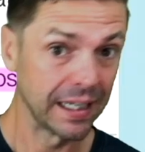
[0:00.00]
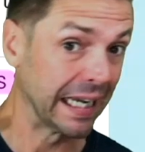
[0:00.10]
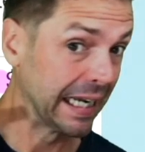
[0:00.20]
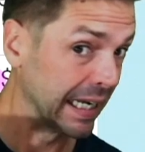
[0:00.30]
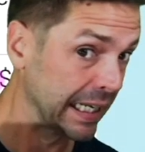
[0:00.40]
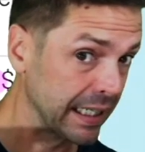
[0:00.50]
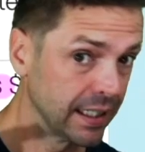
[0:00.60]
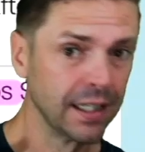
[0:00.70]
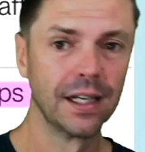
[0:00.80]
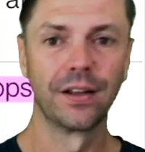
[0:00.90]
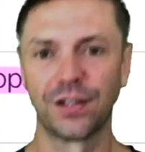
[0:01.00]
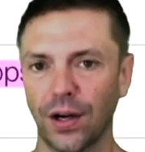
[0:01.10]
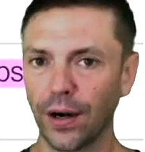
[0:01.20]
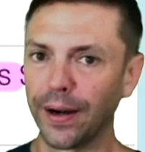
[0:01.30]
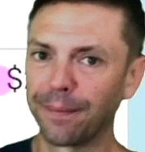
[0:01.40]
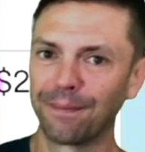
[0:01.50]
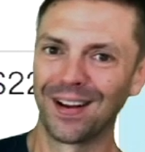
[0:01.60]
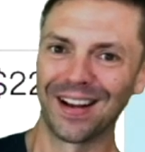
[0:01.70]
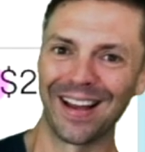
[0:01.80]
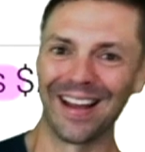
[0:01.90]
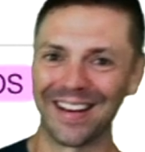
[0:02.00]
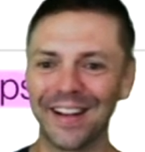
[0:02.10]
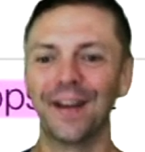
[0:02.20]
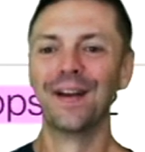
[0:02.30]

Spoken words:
Get it? Sorry. Again.